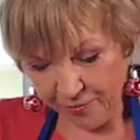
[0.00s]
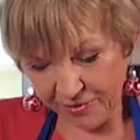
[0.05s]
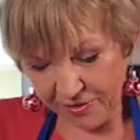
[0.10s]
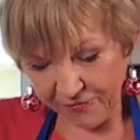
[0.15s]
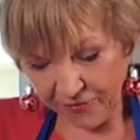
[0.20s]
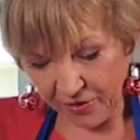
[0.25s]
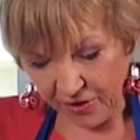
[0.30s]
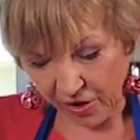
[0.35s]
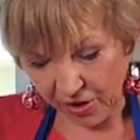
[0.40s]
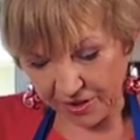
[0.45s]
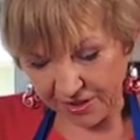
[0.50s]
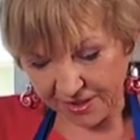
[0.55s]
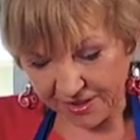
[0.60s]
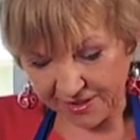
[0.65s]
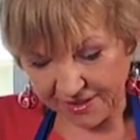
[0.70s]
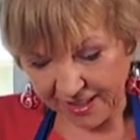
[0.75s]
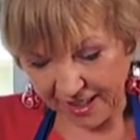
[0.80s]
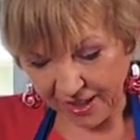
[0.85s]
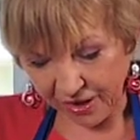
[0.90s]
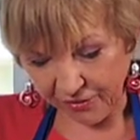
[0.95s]
you've got your
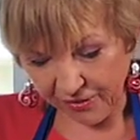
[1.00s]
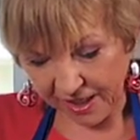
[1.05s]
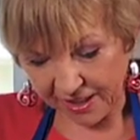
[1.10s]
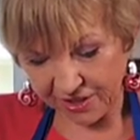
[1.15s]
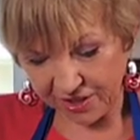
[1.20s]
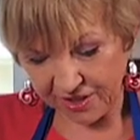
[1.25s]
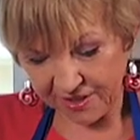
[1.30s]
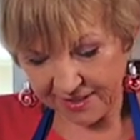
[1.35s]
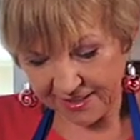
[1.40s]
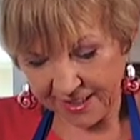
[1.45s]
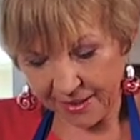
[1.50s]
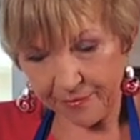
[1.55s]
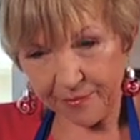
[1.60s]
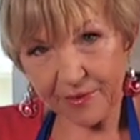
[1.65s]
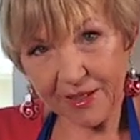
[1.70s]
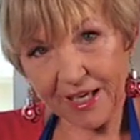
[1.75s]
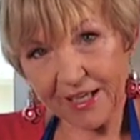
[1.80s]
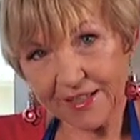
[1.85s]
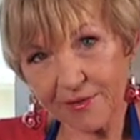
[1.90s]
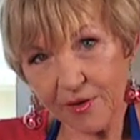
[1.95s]
decorations up
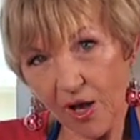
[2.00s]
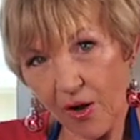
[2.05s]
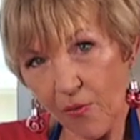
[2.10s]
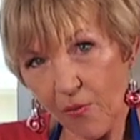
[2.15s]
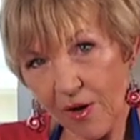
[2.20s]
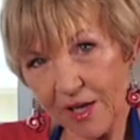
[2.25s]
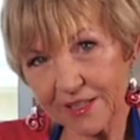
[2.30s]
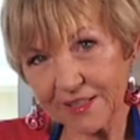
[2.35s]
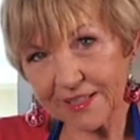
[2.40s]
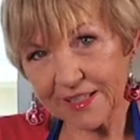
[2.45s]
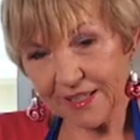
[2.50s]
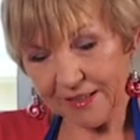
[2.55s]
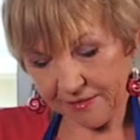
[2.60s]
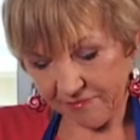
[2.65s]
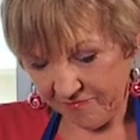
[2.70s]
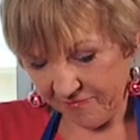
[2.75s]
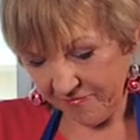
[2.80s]
yet, I wonder.